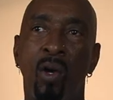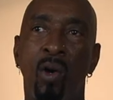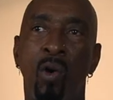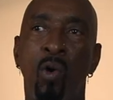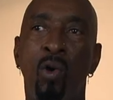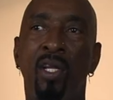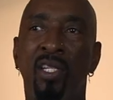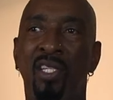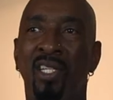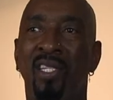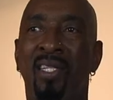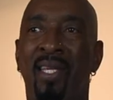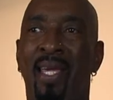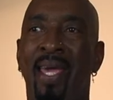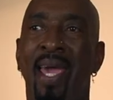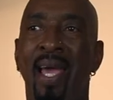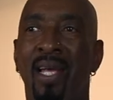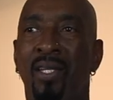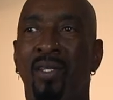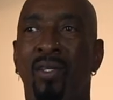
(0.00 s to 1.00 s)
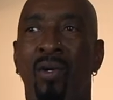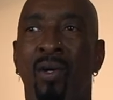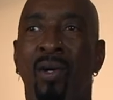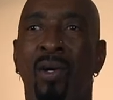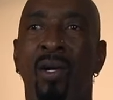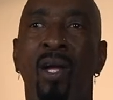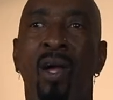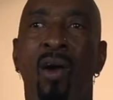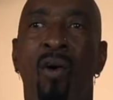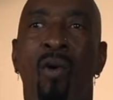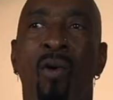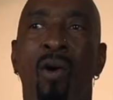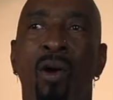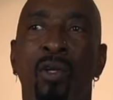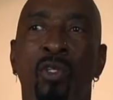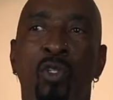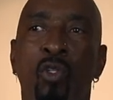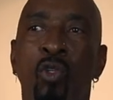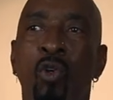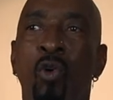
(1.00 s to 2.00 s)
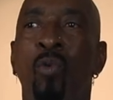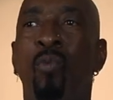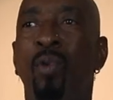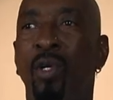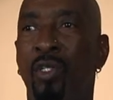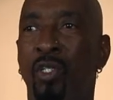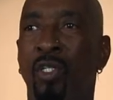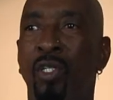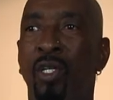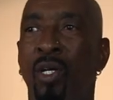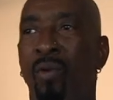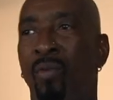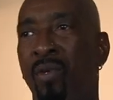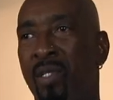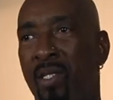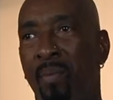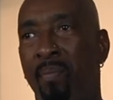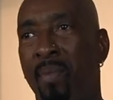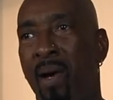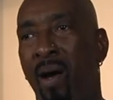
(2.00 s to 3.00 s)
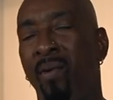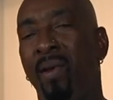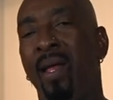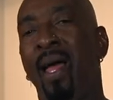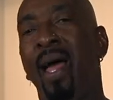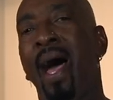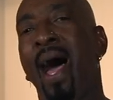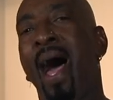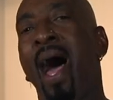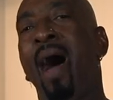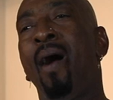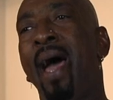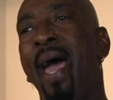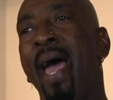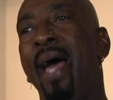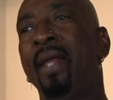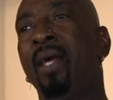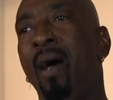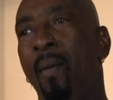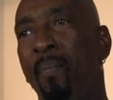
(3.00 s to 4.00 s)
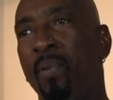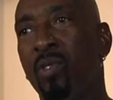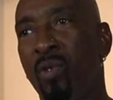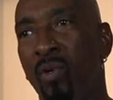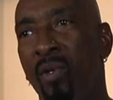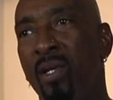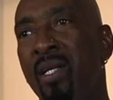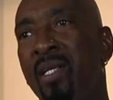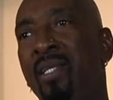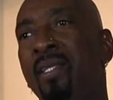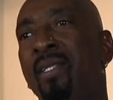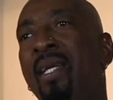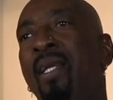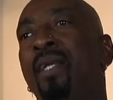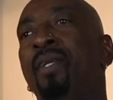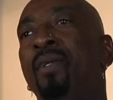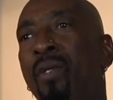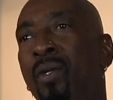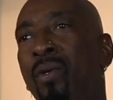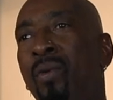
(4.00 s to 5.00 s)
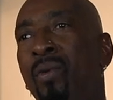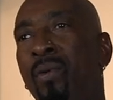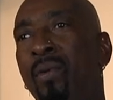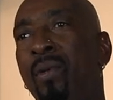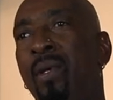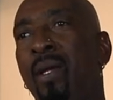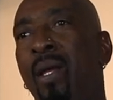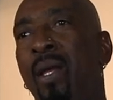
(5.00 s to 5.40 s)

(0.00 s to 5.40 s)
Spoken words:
who could just guess or assume what Suge was about. I had the opportunity to see the dude,